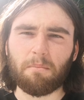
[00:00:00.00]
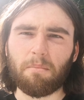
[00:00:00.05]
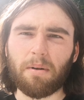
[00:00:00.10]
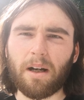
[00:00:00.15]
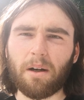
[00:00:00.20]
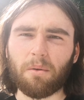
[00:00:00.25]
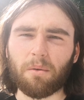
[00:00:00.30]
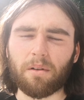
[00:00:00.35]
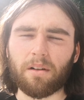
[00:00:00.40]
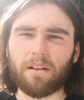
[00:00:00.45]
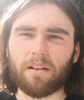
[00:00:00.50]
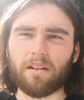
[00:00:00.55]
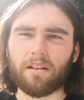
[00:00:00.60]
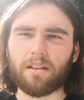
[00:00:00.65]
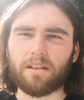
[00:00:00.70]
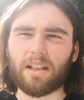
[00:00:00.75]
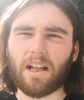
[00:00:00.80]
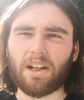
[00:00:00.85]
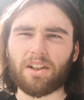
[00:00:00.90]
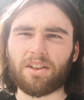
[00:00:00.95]
about?
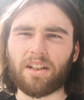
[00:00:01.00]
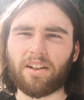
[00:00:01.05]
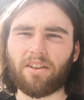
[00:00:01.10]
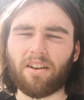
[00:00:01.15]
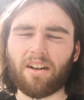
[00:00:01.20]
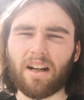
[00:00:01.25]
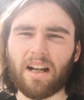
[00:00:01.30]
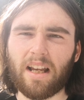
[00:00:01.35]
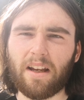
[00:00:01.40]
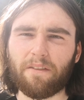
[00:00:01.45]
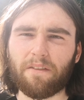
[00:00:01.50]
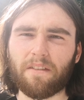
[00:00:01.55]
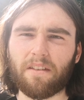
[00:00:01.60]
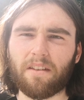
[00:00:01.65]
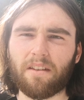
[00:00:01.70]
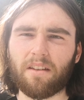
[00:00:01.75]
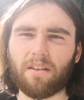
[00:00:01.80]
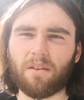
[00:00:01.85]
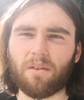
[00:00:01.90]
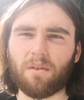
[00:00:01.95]
Zack Snyder
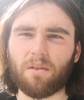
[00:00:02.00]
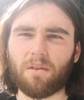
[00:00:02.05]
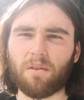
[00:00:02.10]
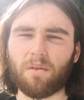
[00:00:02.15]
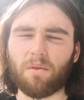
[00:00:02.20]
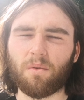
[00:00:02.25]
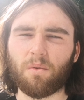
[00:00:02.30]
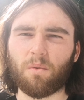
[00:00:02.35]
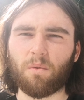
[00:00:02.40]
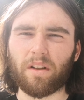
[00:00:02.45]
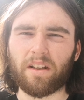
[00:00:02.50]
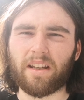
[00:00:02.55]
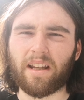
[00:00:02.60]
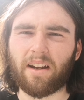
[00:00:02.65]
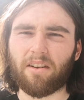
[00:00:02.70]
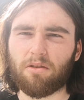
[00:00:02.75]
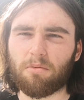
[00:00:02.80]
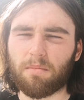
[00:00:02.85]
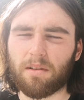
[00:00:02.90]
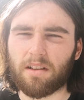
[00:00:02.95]
left with
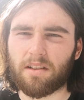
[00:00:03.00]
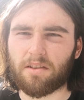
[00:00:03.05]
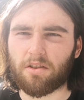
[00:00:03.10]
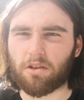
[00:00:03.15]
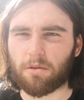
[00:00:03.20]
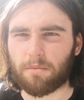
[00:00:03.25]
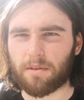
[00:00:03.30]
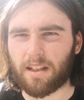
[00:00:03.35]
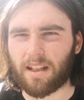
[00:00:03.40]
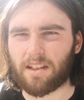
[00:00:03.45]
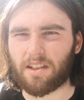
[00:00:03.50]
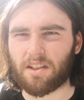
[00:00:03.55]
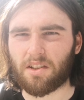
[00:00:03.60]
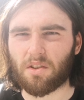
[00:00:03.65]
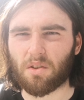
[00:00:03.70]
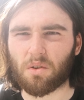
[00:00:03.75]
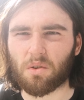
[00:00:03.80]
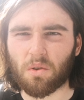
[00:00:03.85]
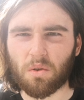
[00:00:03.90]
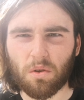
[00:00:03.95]
terrible
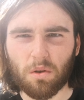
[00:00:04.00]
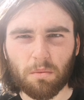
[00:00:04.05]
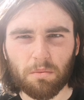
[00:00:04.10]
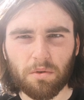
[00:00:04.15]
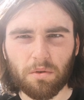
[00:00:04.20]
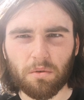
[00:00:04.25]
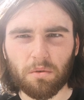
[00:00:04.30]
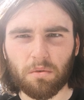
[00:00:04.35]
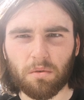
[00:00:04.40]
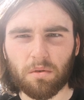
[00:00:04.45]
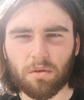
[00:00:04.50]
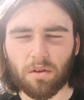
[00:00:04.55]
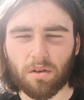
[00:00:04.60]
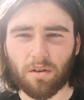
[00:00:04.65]
circumstances to go home to,